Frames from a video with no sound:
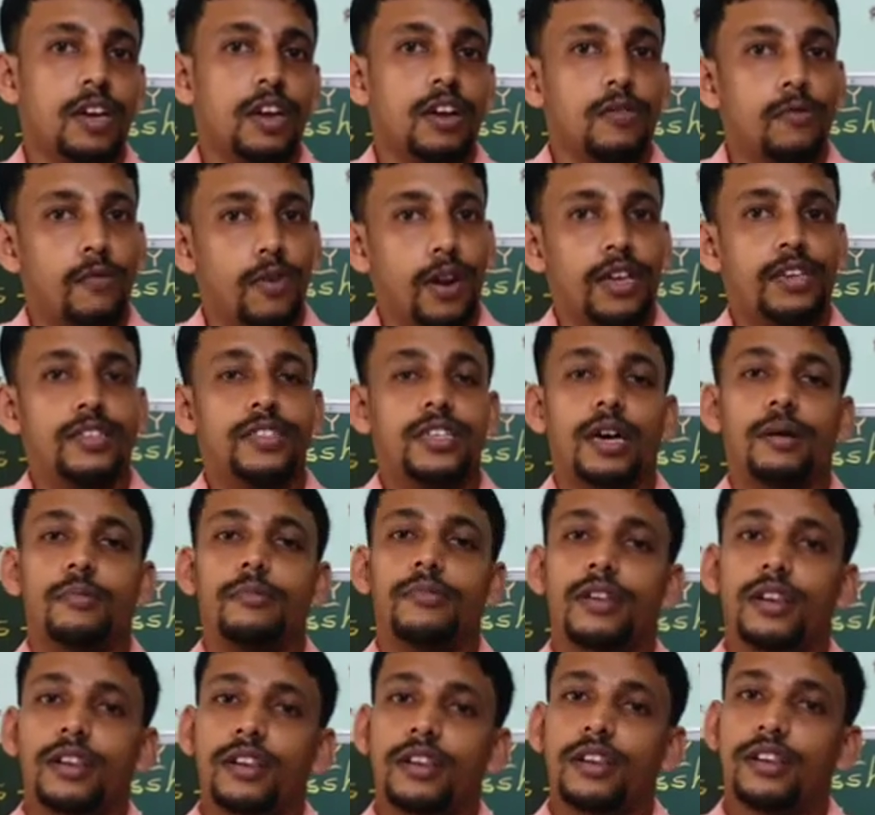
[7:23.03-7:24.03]
For
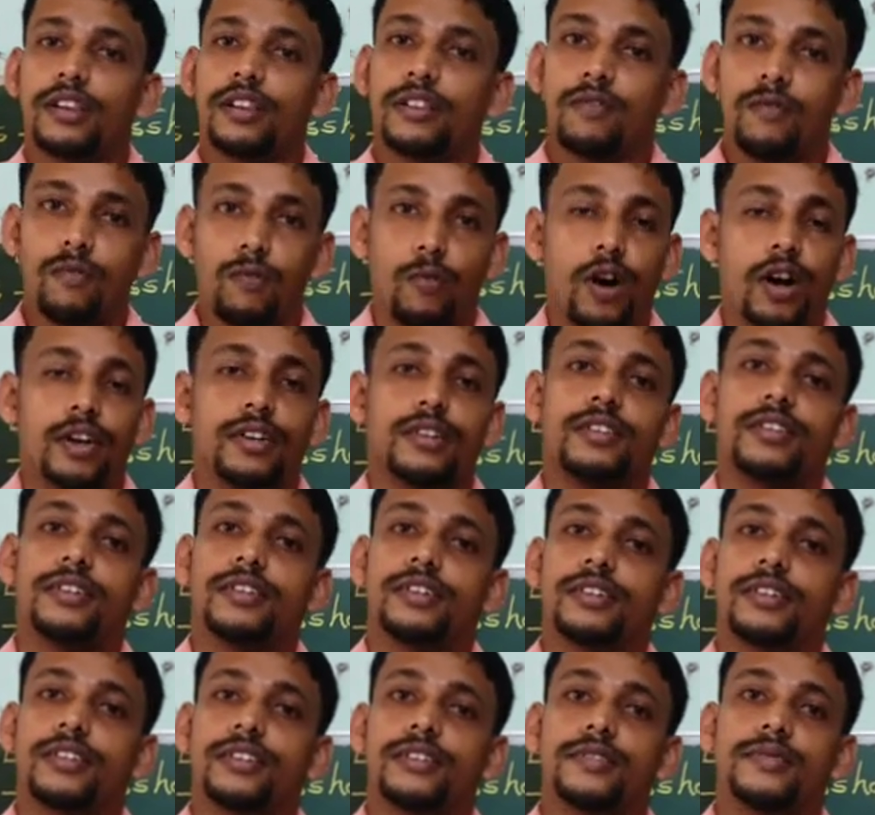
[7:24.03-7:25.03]
example, water,
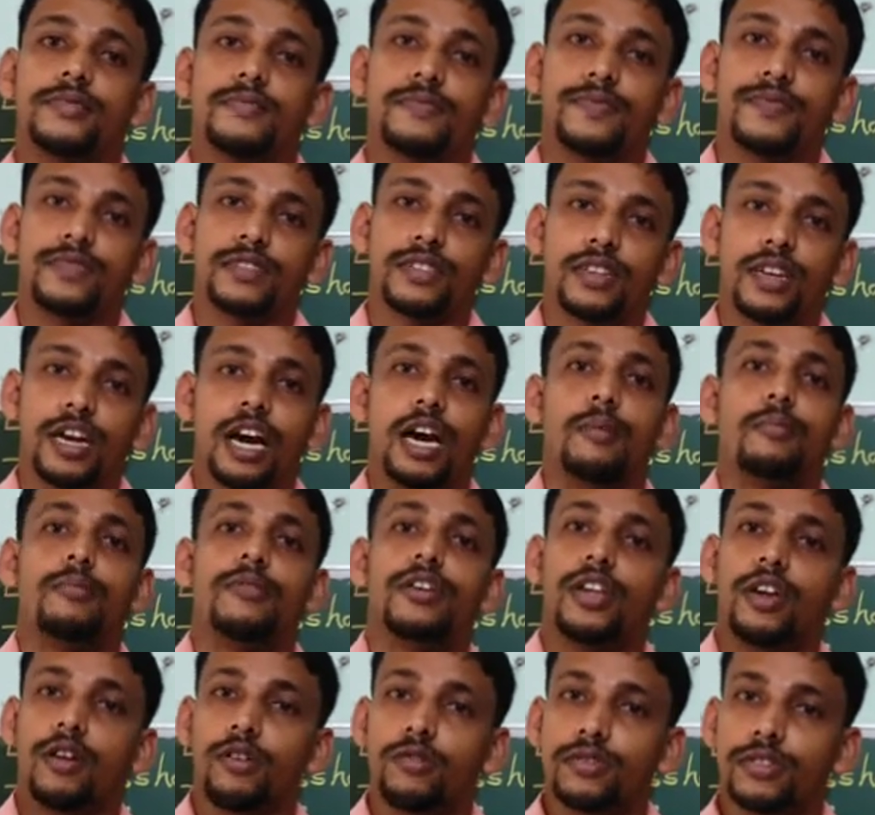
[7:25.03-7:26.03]
carbon
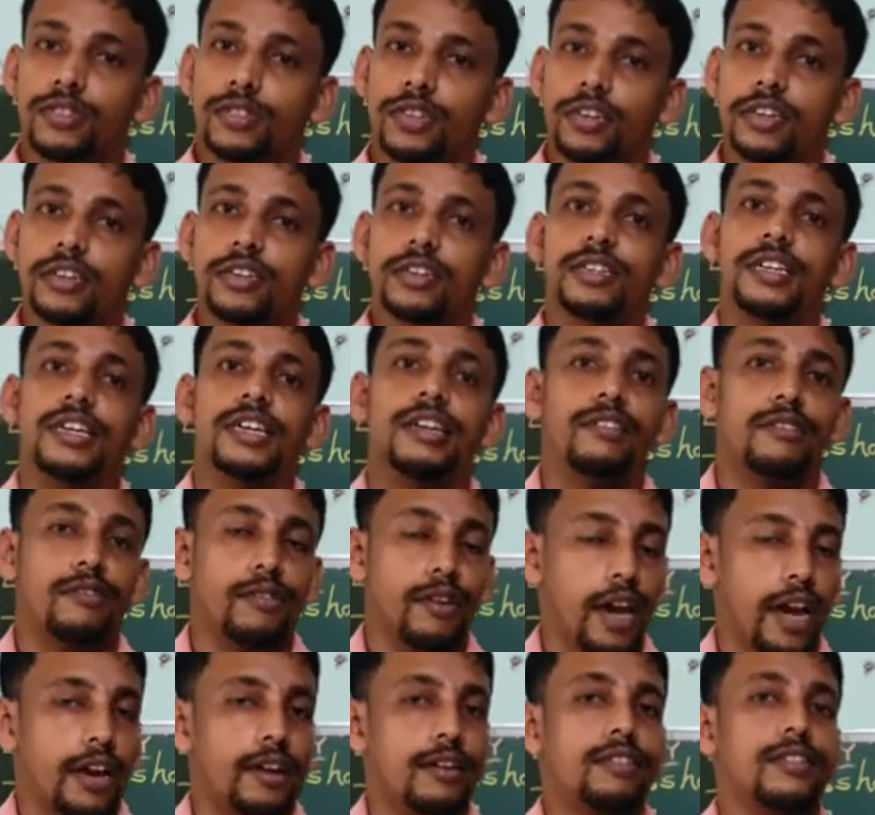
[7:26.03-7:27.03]
dioxide,
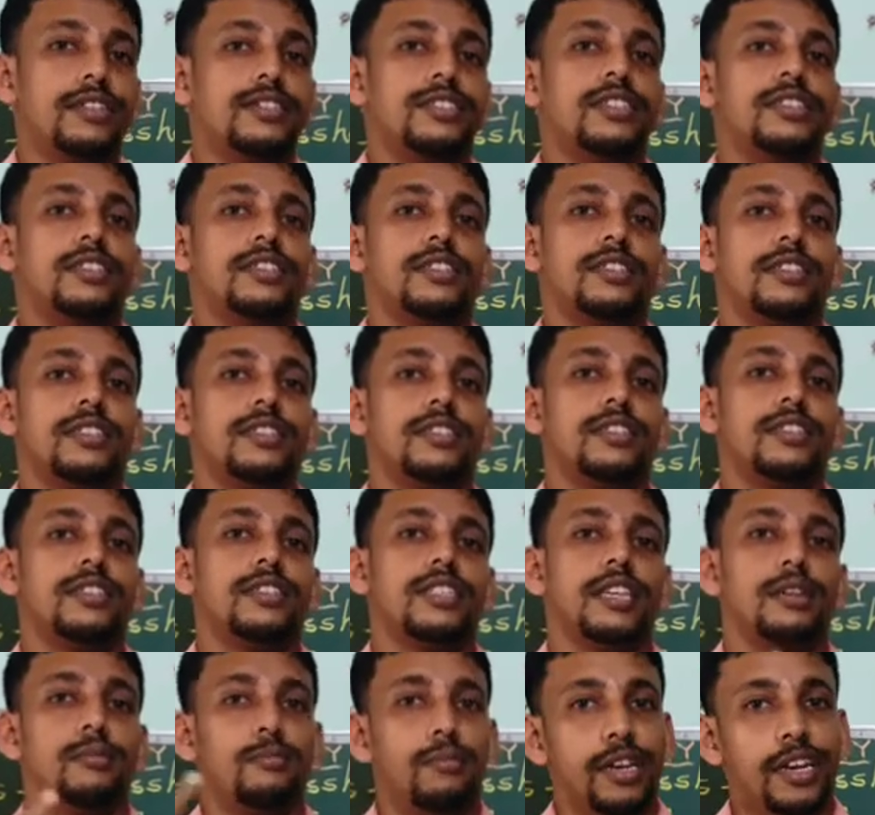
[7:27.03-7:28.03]
nitrogen,
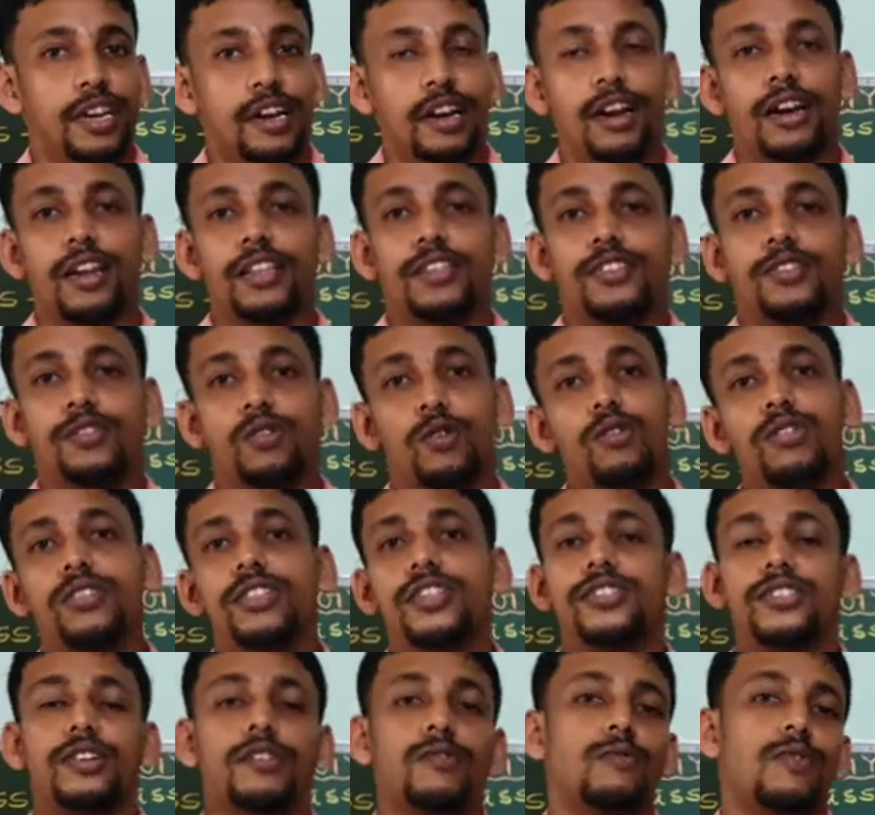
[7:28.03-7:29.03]
then minerals. All
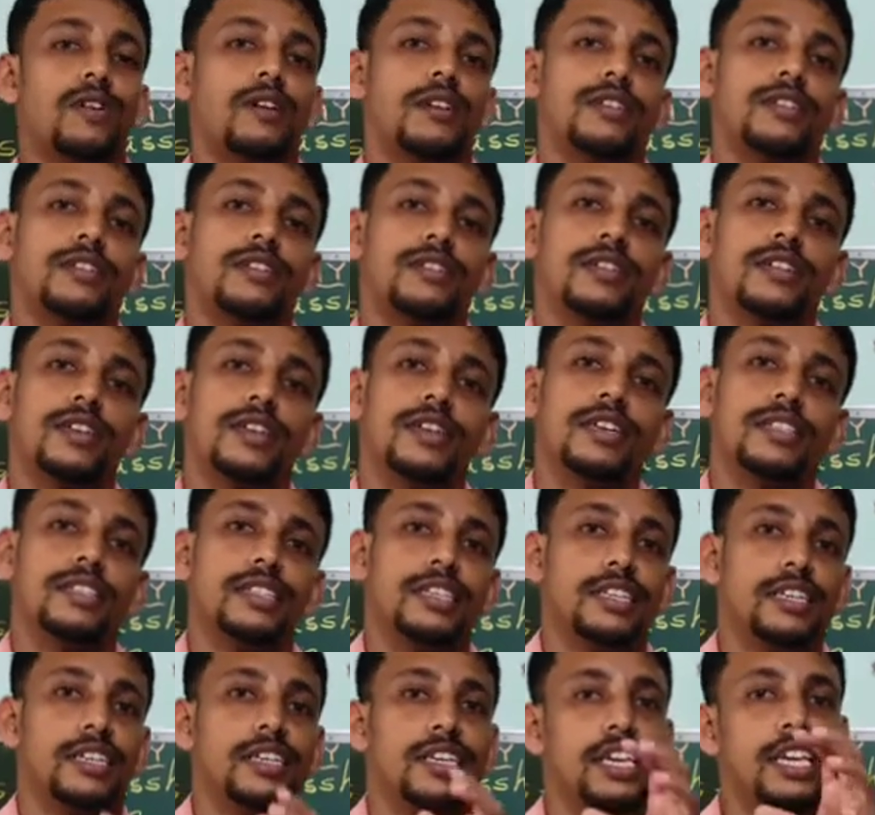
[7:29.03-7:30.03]
these are what? The
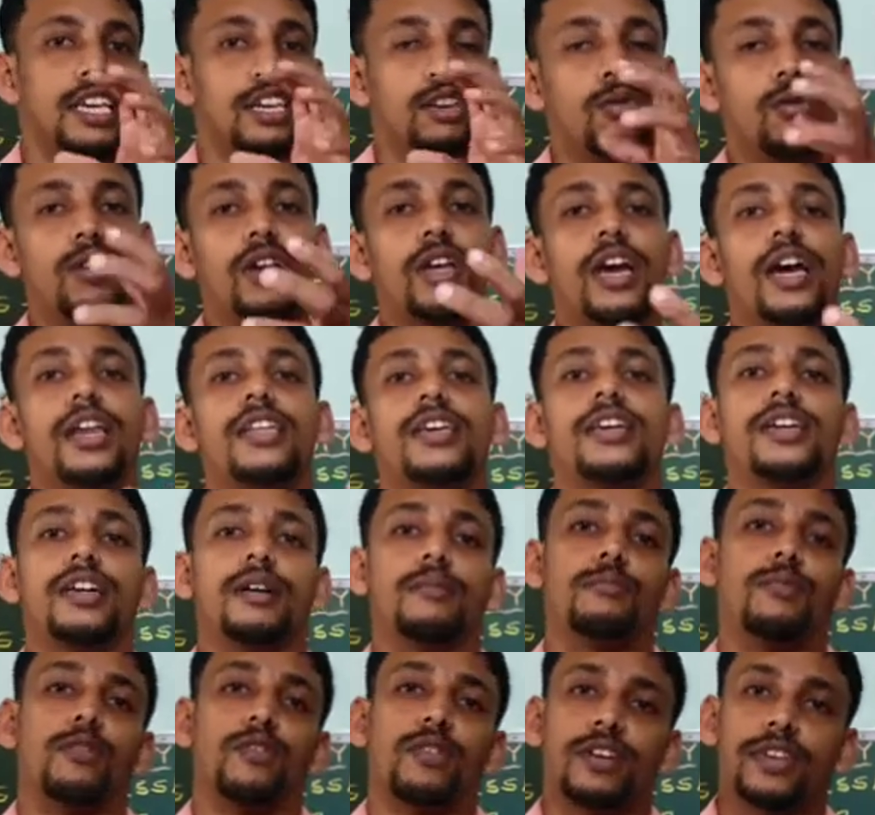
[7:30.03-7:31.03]
inorganic
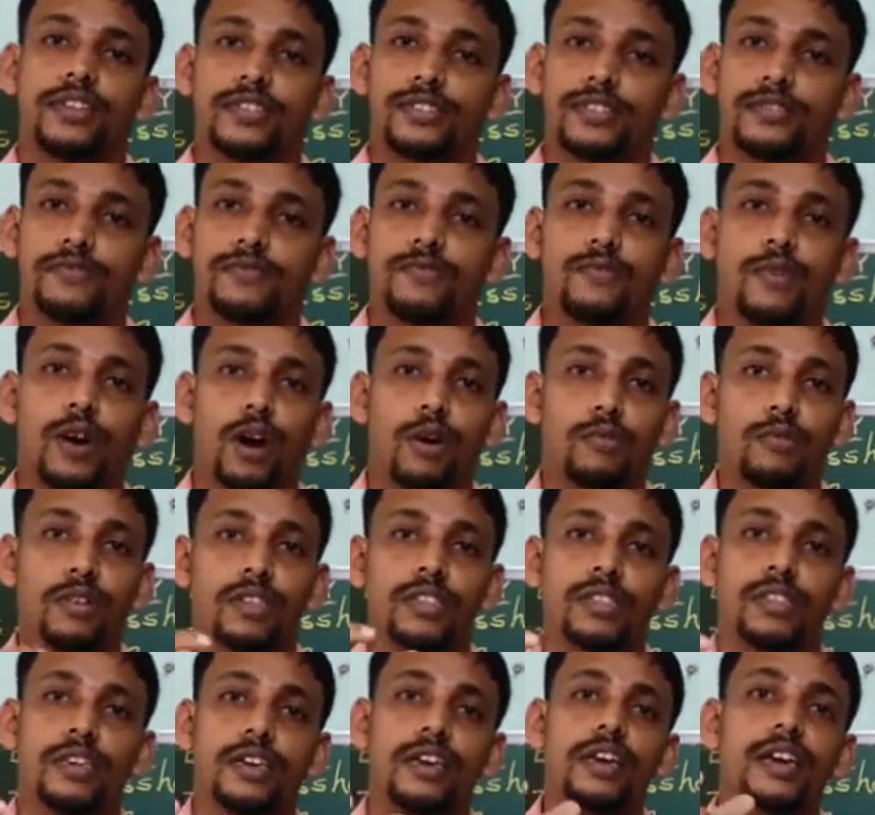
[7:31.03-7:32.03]
components found in
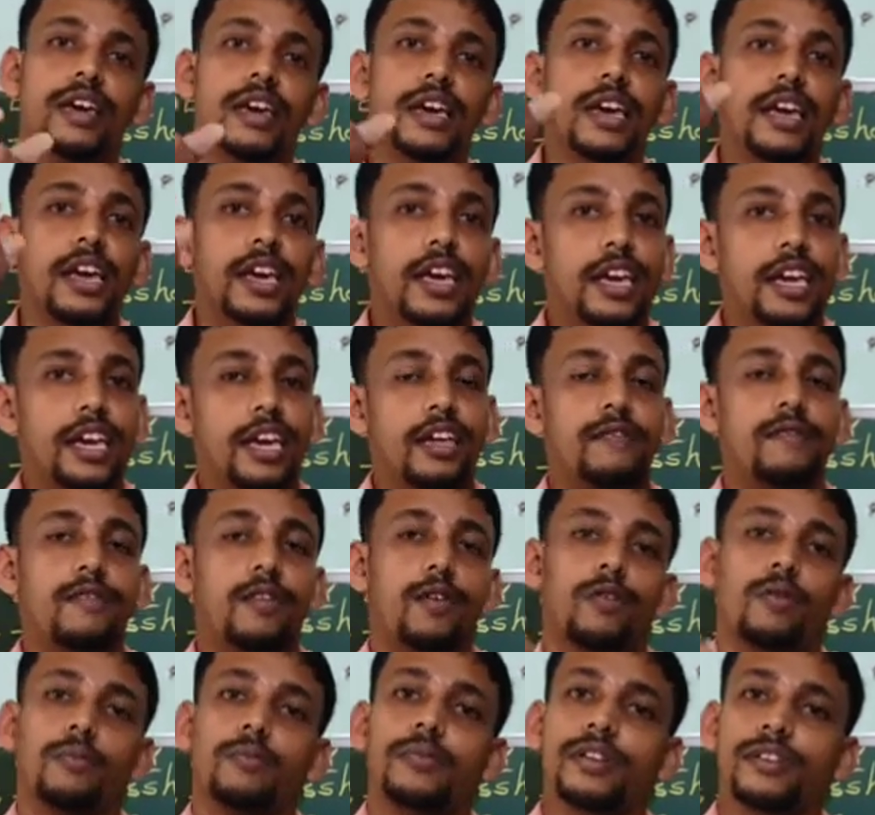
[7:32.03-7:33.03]
the
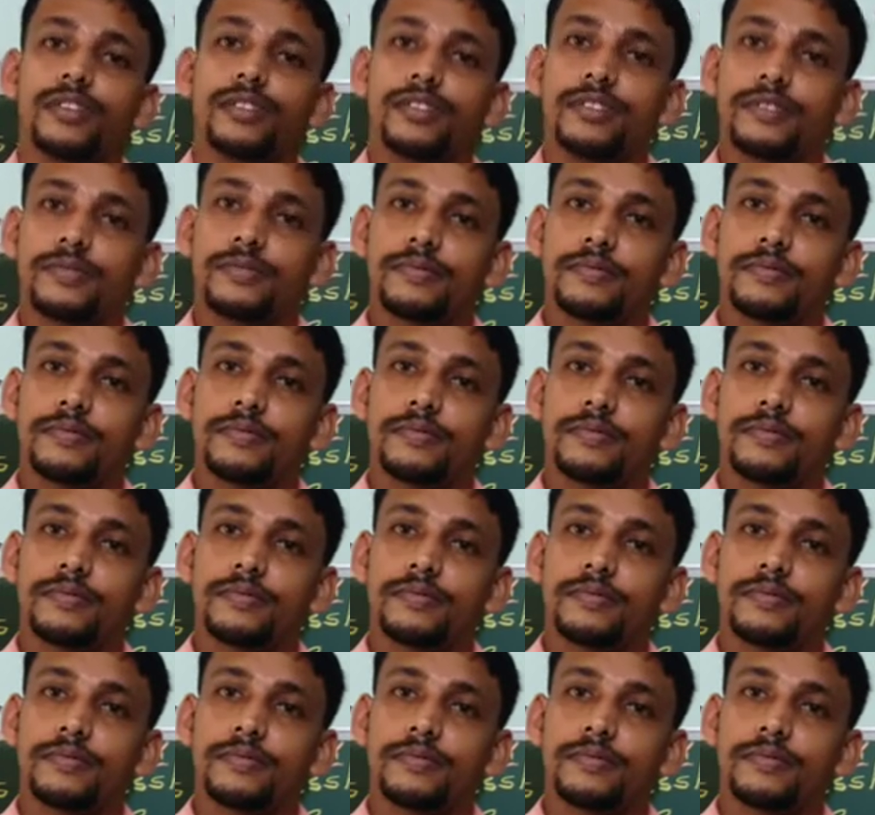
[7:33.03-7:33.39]
environment.